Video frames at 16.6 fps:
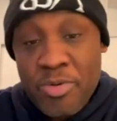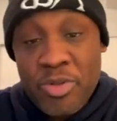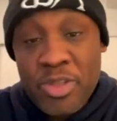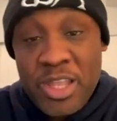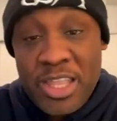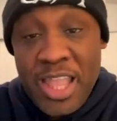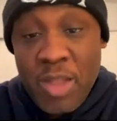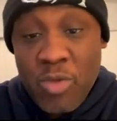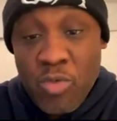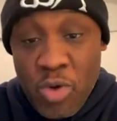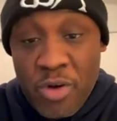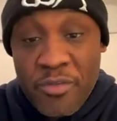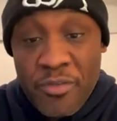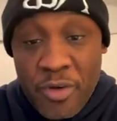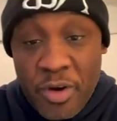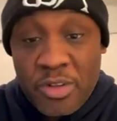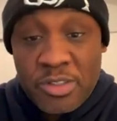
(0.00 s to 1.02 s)
But
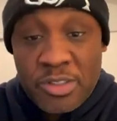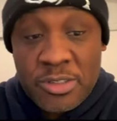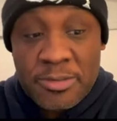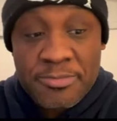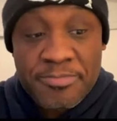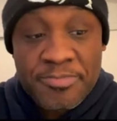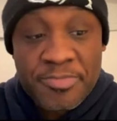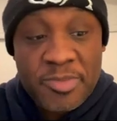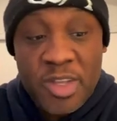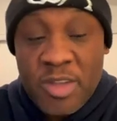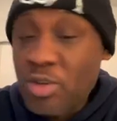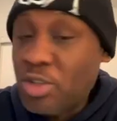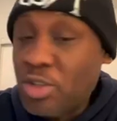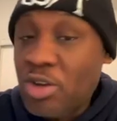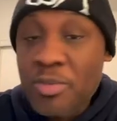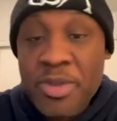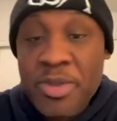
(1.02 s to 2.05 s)
first, then just jump.
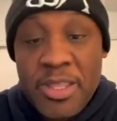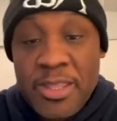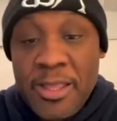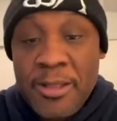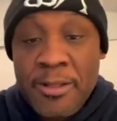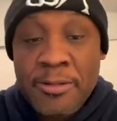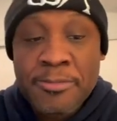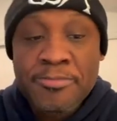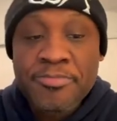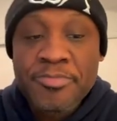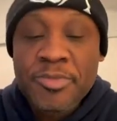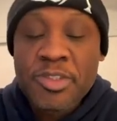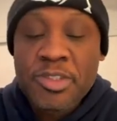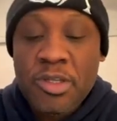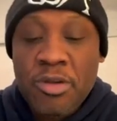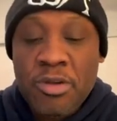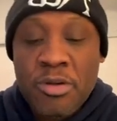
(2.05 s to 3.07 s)

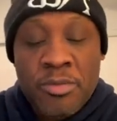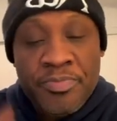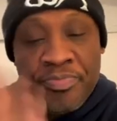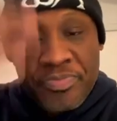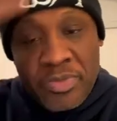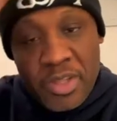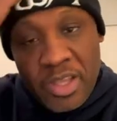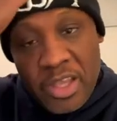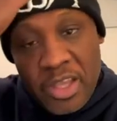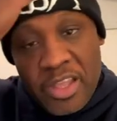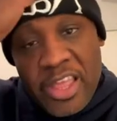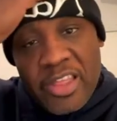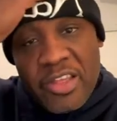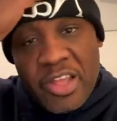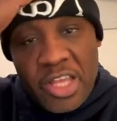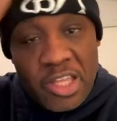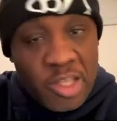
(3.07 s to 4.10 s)
So, we
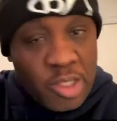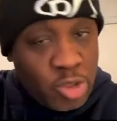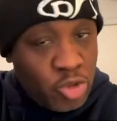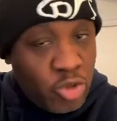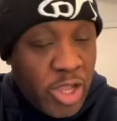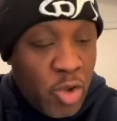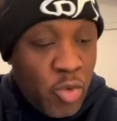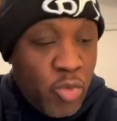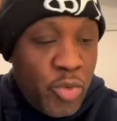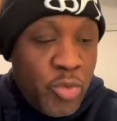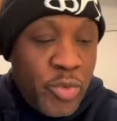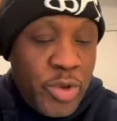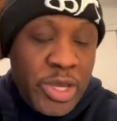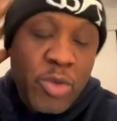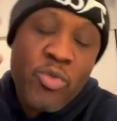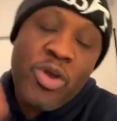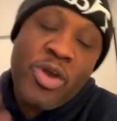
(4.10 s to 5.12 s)

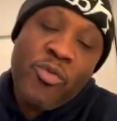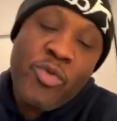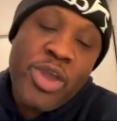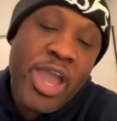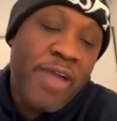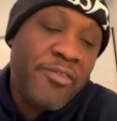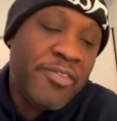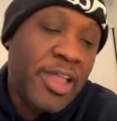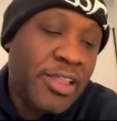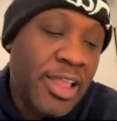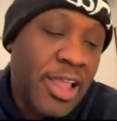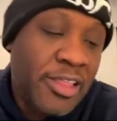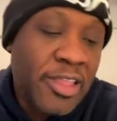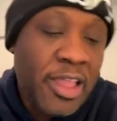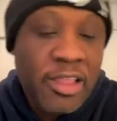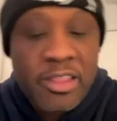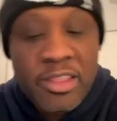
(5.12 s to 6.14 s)
have that